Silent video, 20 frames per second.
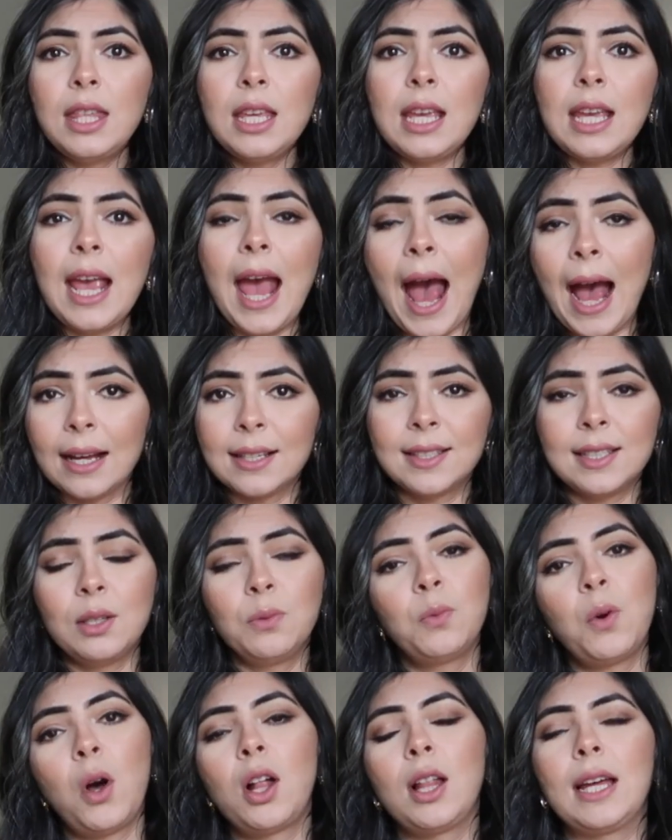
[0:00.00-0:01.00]
the
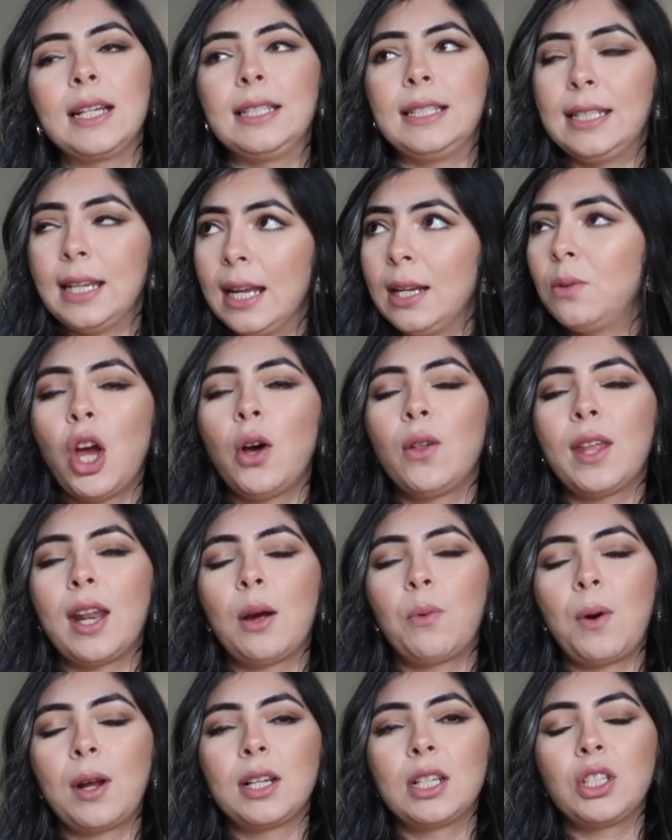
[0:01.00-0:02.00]
accent wall, I did know that
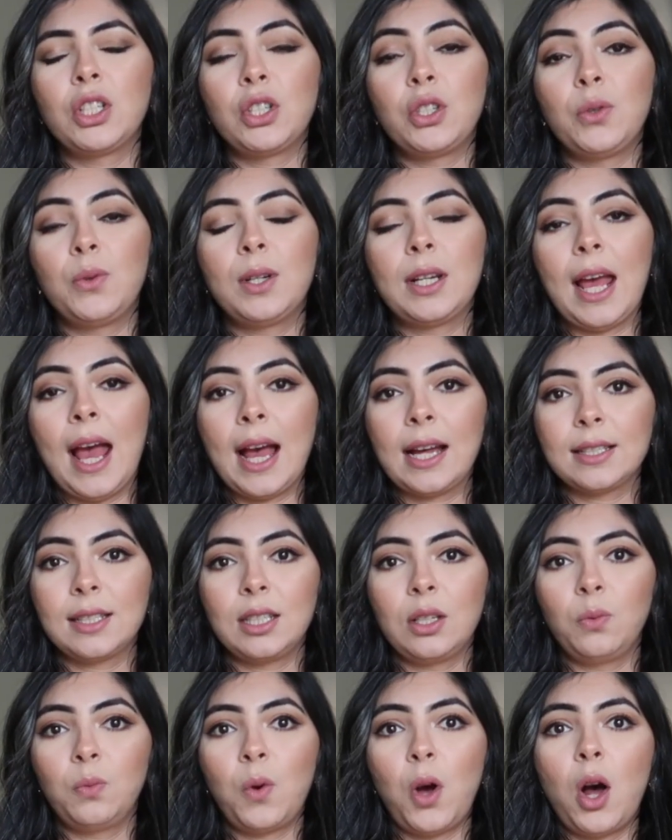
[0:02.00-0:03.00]
I wanted to do an
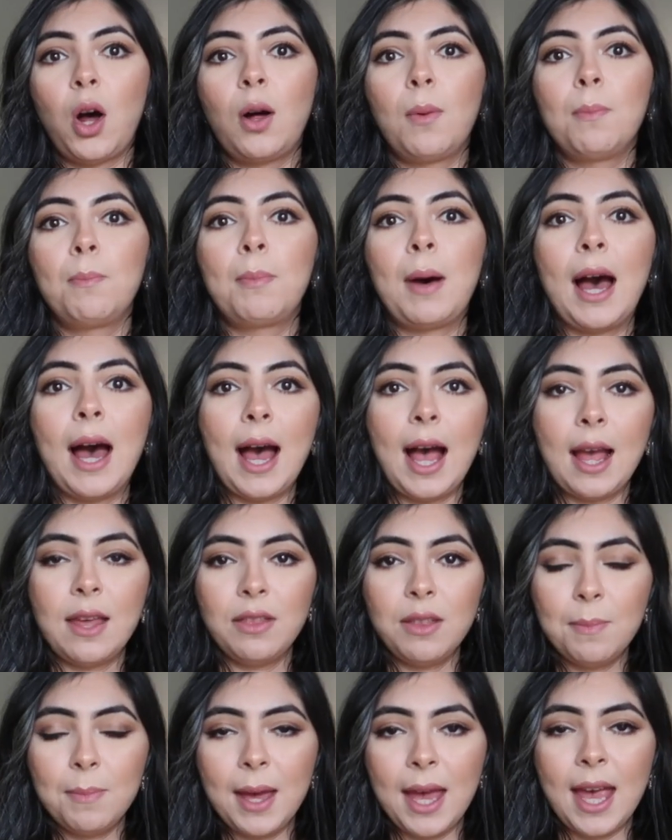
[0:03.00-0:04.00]
accent wall
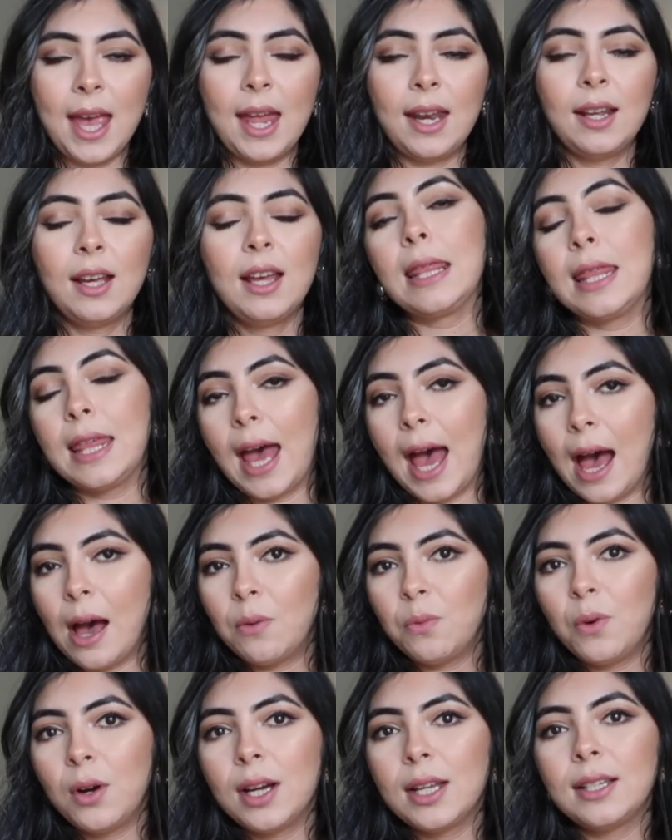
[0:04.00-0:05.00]
behind the bed.
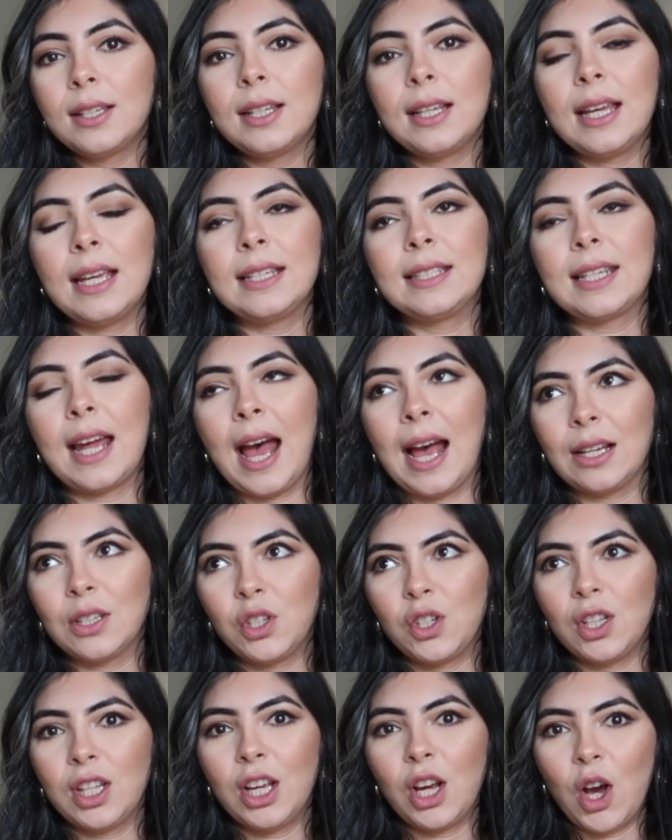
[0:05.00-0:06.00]
That one is
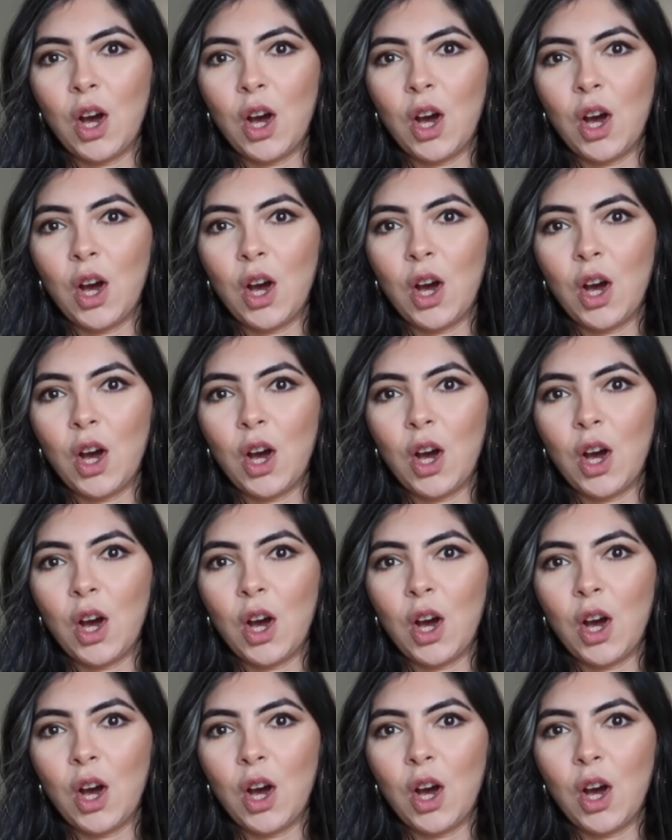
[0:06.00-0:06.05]
actually